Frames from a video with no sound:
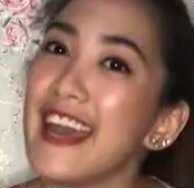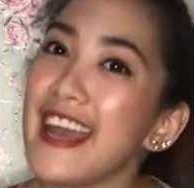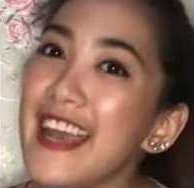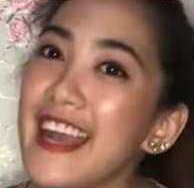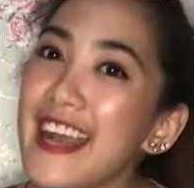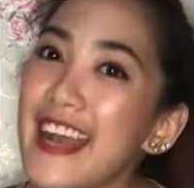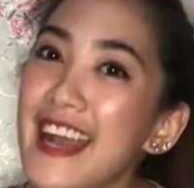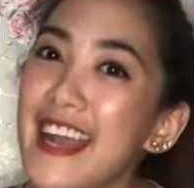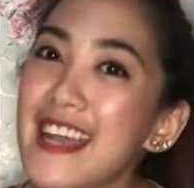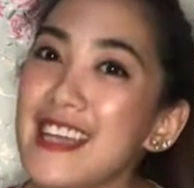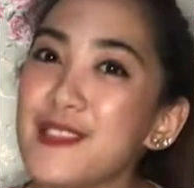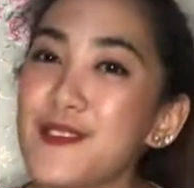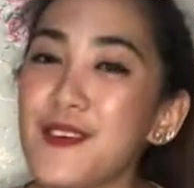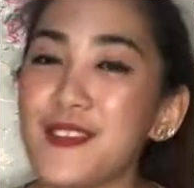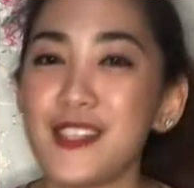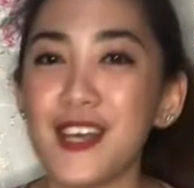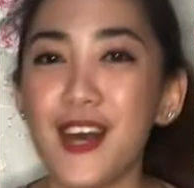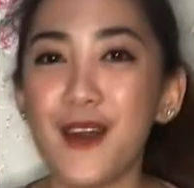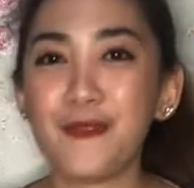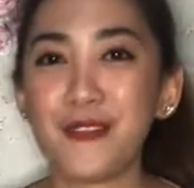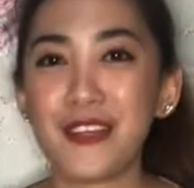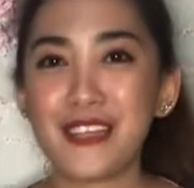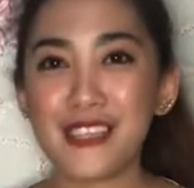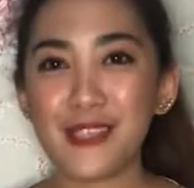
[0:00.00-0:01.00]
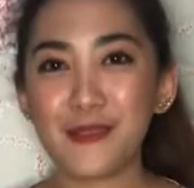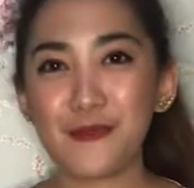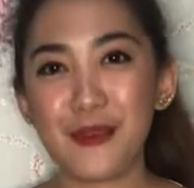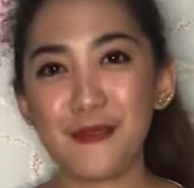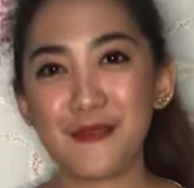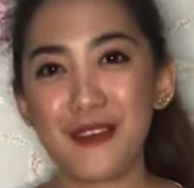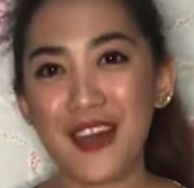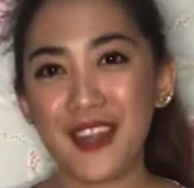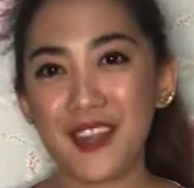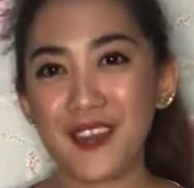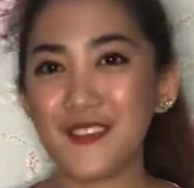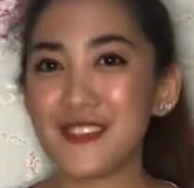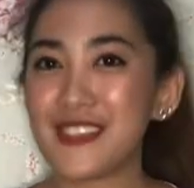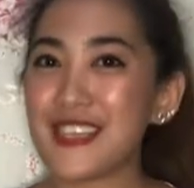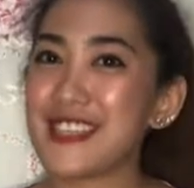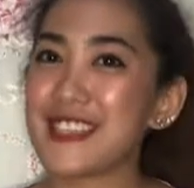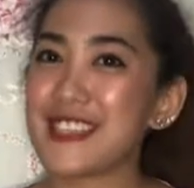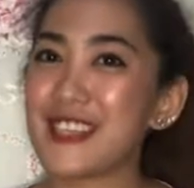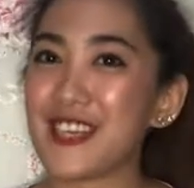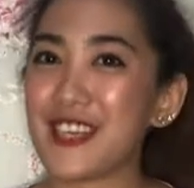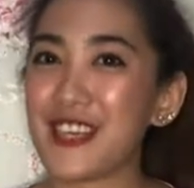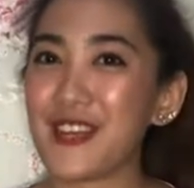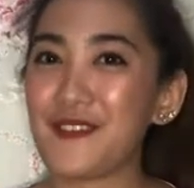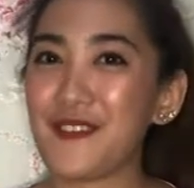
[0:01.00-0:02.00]
Hey guys, what's up? This is me, Beth of
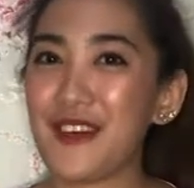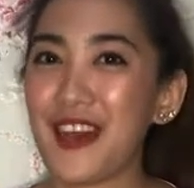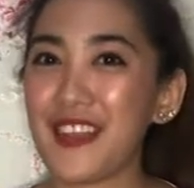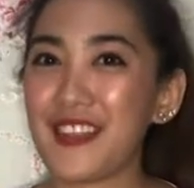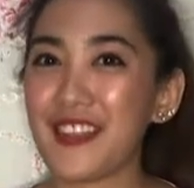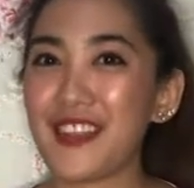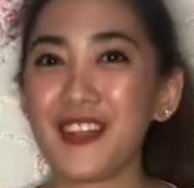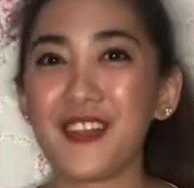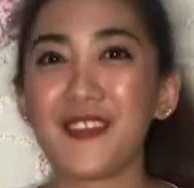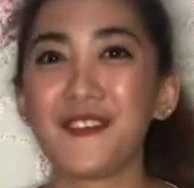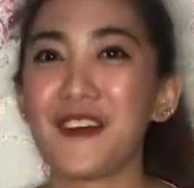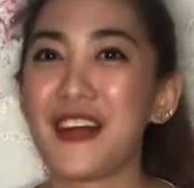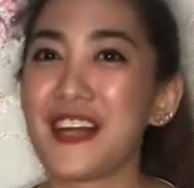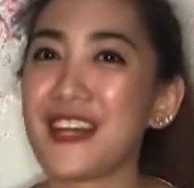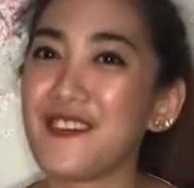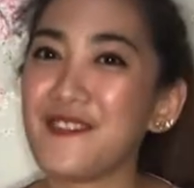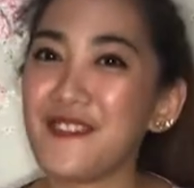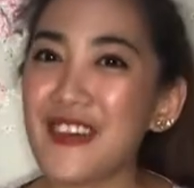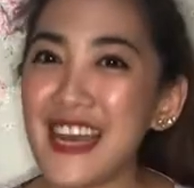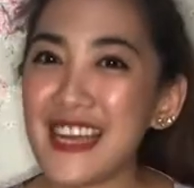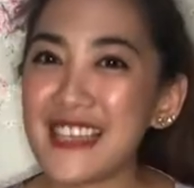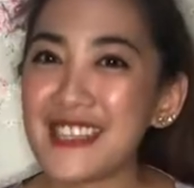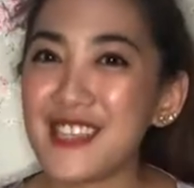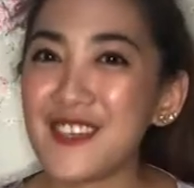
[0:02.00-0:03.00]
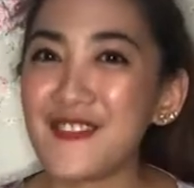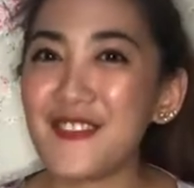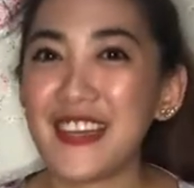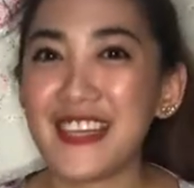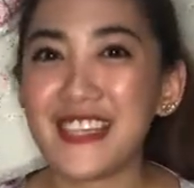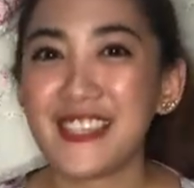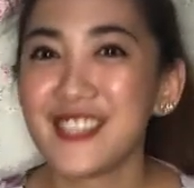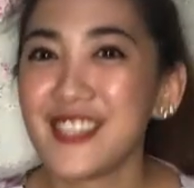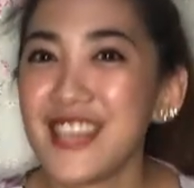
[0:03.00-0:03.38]
Sincerely Bethel, and welcome back to my